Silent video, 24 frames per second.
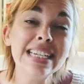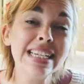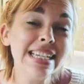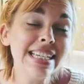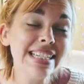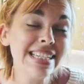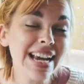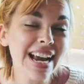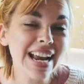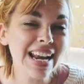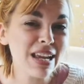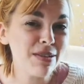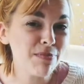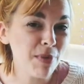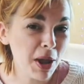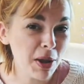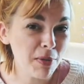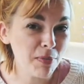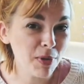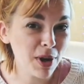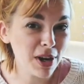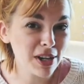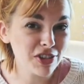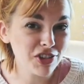tiny
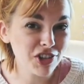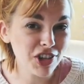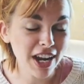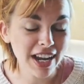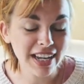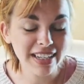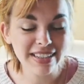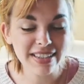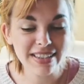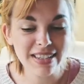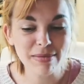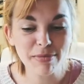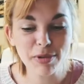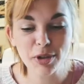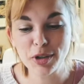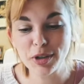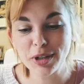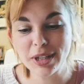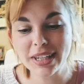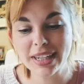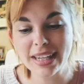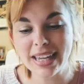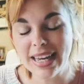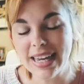paintbrush and some
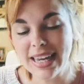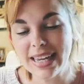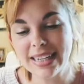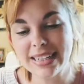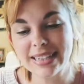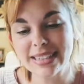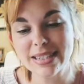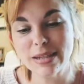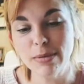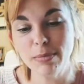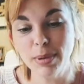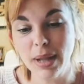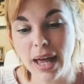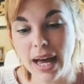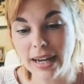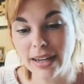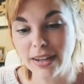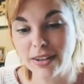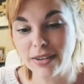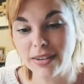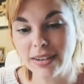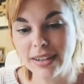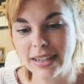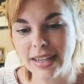acrylic ink, some black
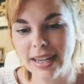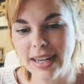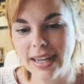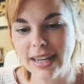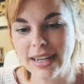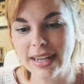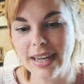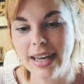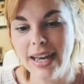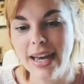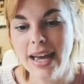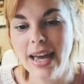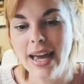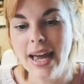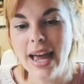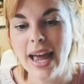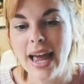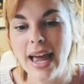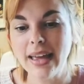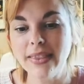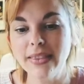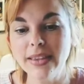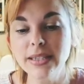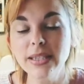acrylic ink.
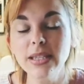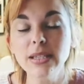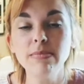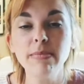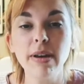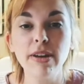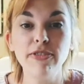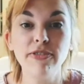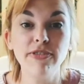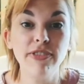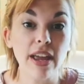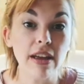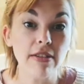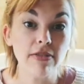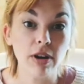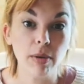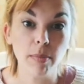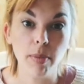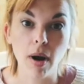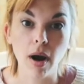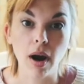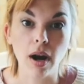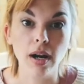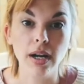And this is my favorite
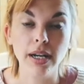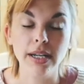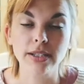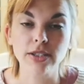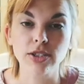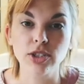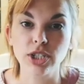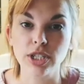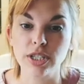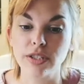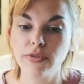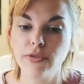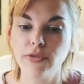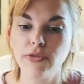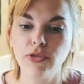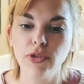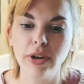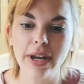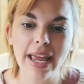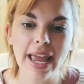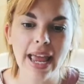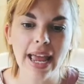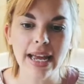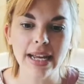part, is just
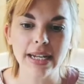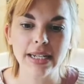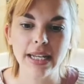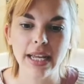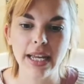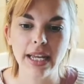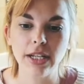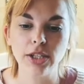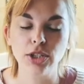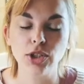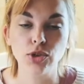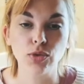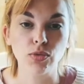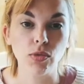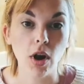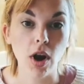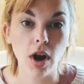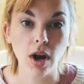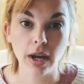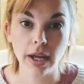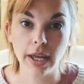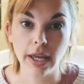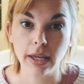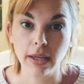freehanding
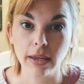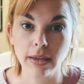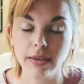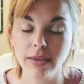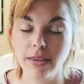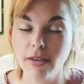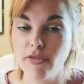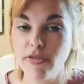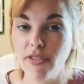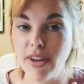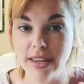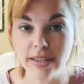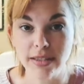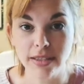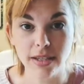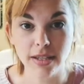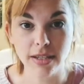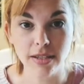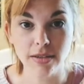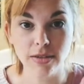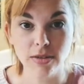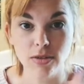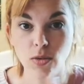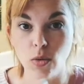drawing the
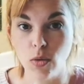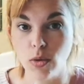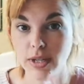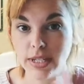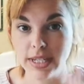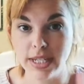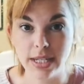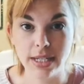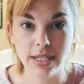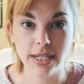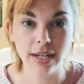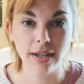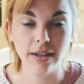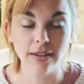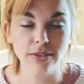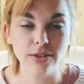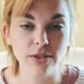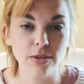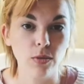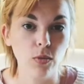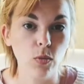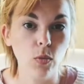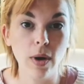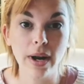faces or details
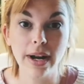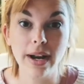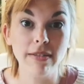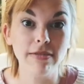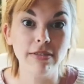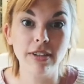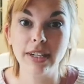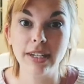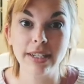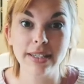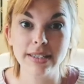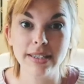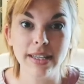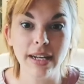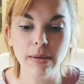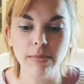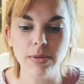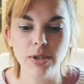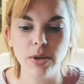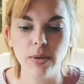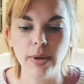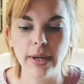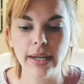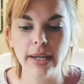or whatever it is that I'm
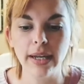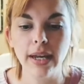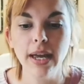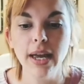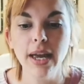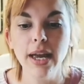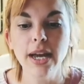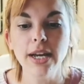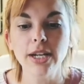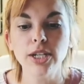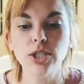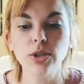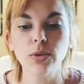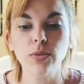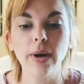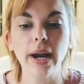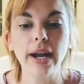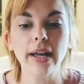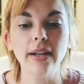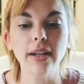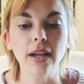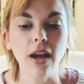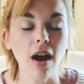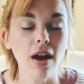doing
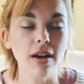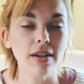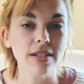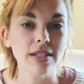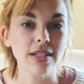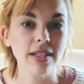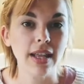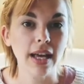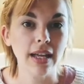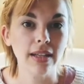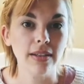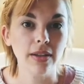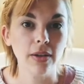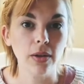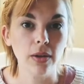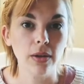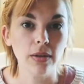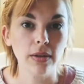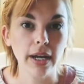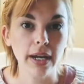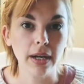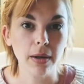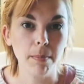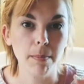directly onto that little
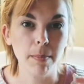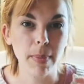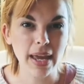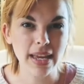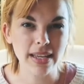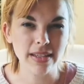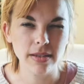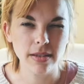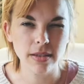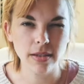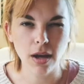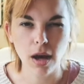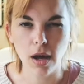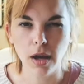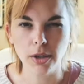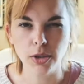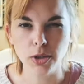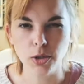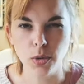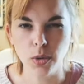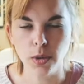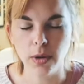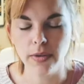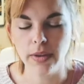kind of base
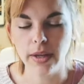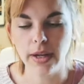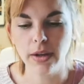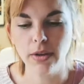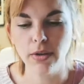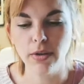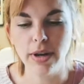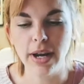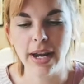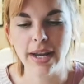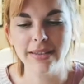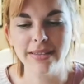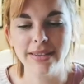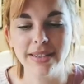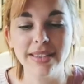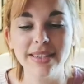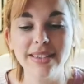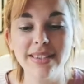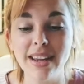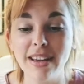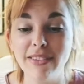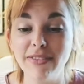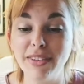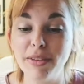contour that I create. This is
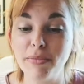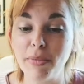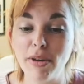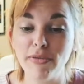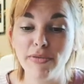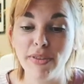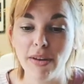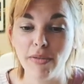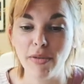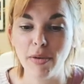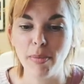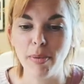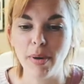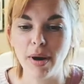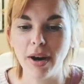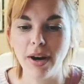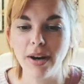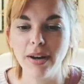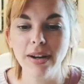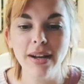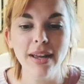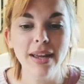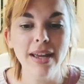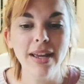definitely my favorite
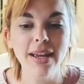part.